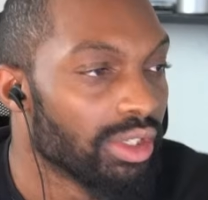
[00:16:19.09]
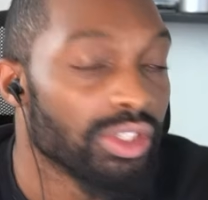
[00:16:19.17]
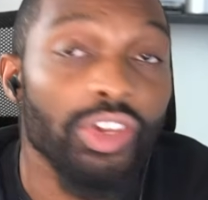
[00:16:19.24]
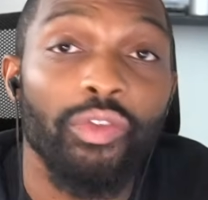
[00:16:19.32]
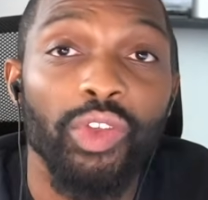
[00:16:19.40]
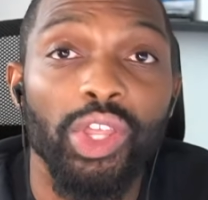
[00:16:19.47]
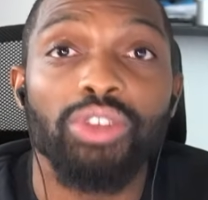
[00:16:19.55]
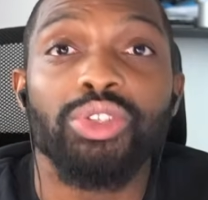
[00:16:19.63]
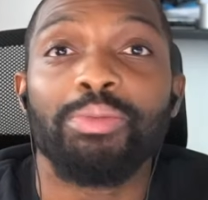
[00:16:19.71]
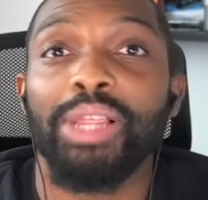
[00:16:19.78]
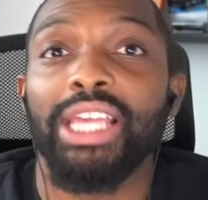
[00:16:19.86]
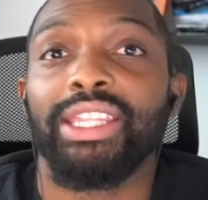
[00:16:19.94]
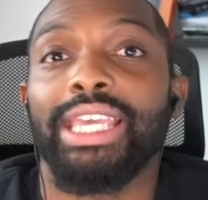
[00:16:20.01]
So for those who
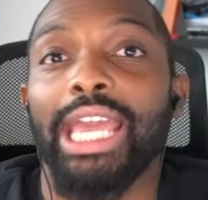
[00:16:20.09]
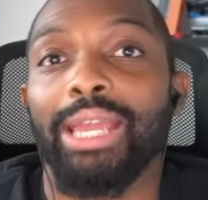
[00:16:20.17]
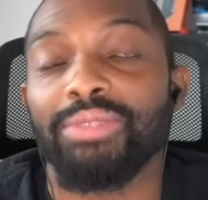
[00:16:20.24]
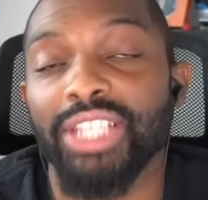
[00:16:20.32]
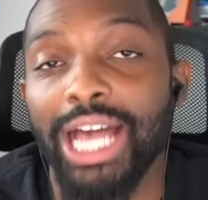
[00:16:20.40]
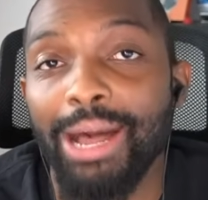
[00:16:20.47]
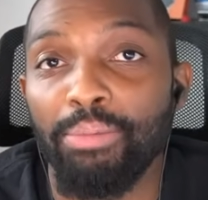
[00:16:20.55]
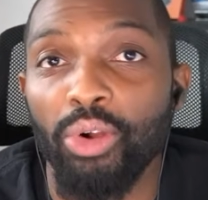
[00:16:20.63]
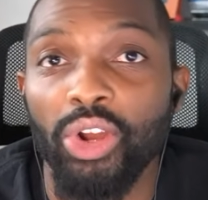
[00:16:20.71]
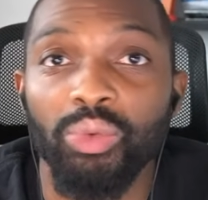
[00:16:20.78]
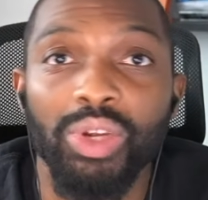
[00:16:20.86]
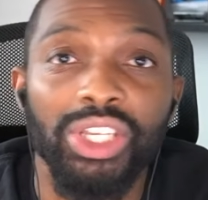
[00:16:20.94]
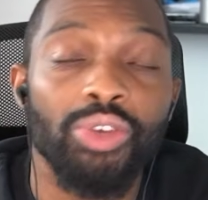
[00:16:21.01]
play the game
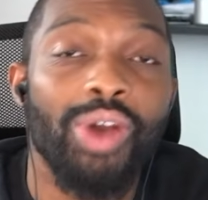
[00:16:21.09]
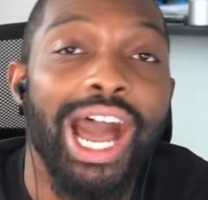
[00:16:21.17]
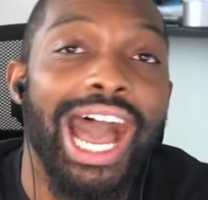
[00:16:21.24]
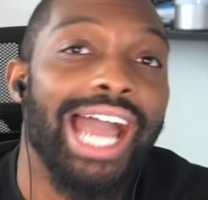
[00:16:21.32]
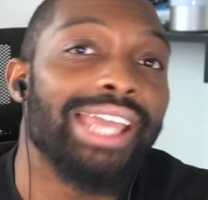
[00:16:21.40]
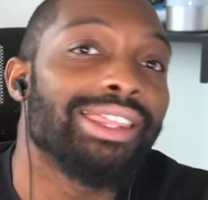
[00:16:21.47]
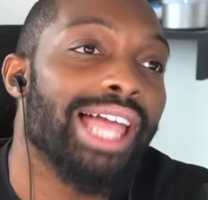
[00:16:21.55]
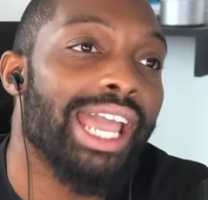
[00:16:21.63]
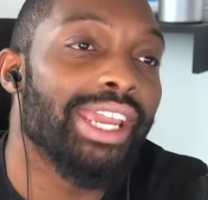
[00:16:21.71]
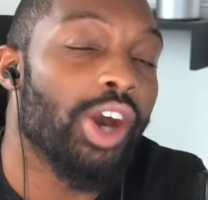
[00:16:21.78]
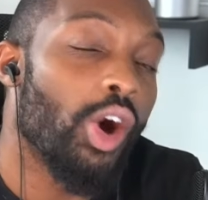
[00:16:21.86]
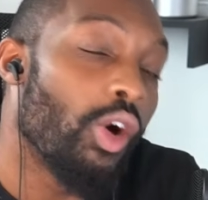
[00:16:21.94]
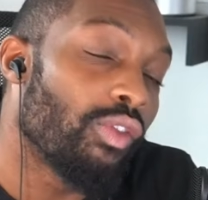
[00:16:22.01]
Zomboid, when you
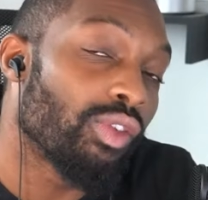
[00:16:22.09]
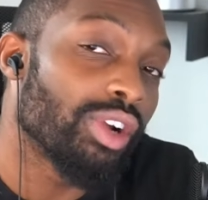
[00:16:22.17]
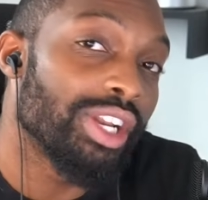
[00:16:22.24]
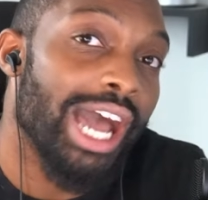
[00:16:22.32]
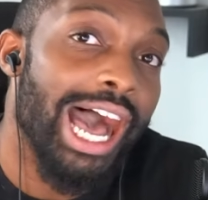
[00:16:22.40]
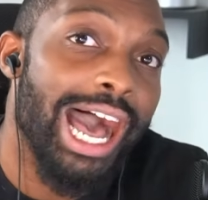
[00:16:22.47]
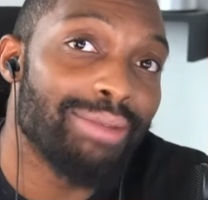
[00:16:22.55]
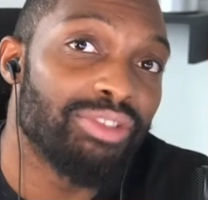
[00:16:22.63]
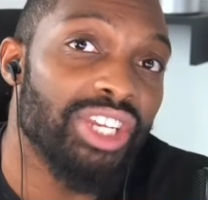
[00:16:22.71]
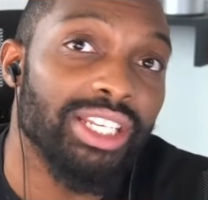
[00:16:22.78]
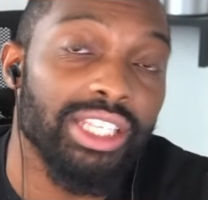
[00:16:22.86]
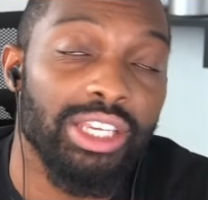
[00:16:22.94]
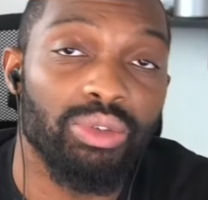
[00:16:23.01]
highlight over an
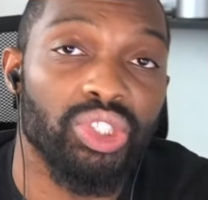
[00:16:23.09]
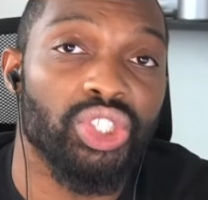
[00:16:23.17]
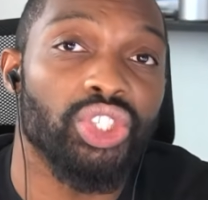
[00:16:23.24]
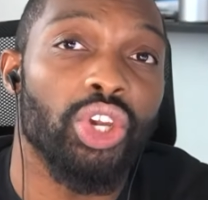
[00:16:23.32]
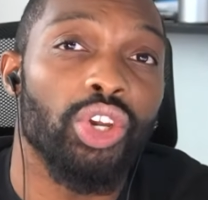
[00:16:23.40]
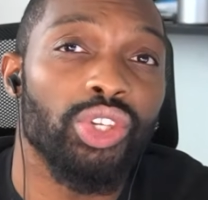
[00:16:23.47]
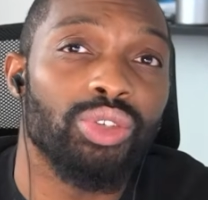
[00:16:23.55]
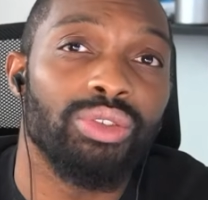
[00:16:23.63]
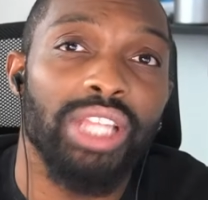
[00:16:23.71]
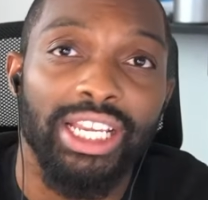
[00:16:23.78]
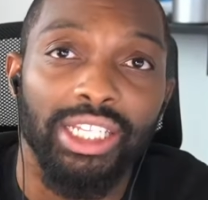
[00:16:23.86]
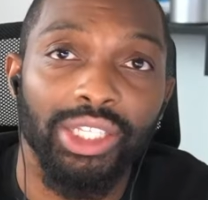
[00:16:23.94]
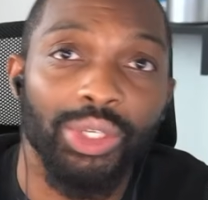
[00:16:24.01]
object, it will show you
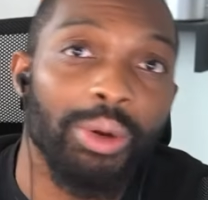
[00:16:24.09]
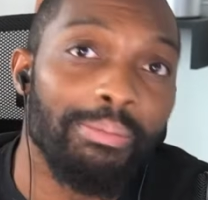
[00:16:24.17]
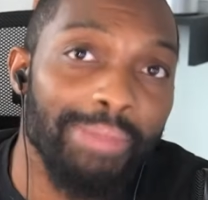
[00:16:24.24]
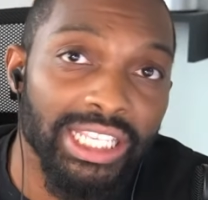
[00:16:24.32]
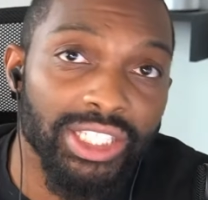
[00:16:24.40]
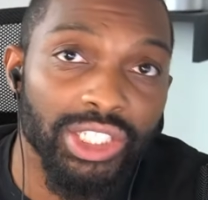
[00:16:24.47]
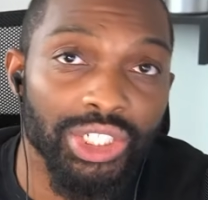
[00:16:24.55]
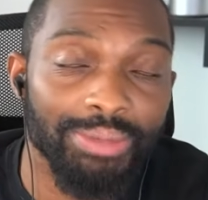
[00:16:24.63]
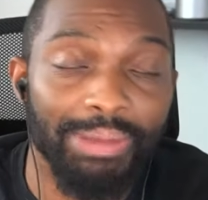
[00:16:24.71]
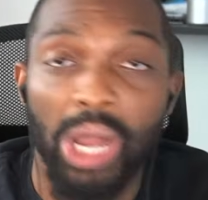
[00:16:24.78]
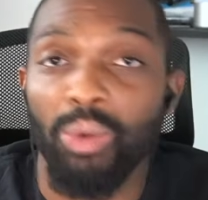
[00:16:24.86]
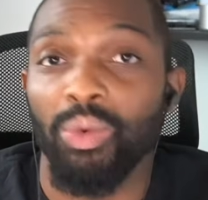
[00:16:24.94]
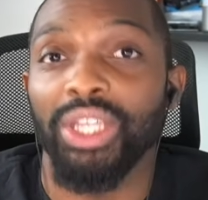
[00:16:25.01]
like a little message
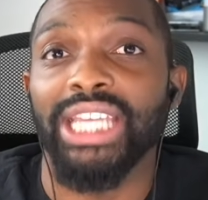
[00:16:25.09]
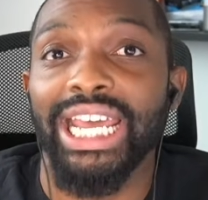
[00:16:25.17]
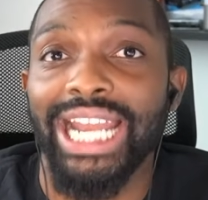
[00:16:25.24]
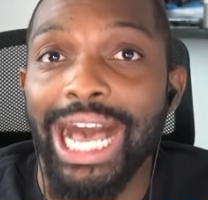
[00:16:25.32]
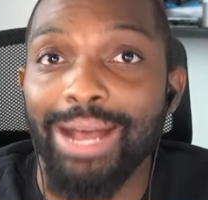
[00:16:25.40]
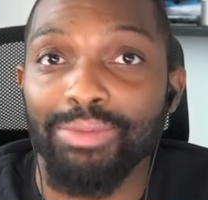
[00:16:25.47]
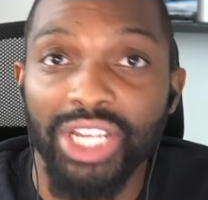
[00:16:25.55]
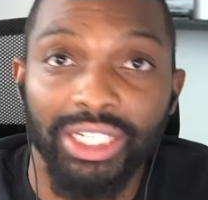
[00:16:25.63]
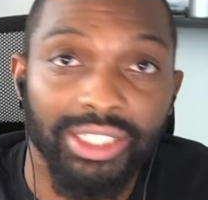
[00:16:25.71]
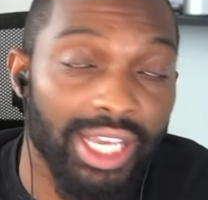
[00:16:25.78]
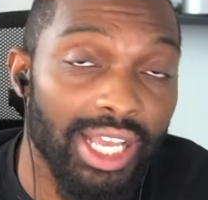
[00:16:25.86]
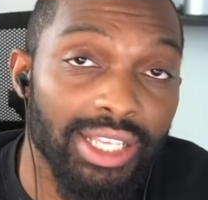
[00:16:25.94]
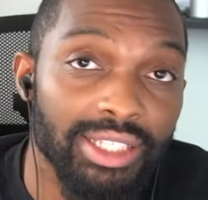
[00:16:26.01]
about what that
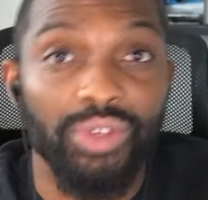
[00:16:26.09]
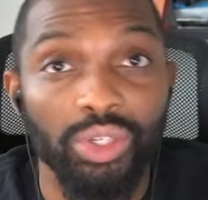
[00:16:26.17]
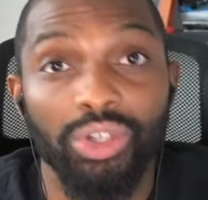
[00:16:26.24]
object does.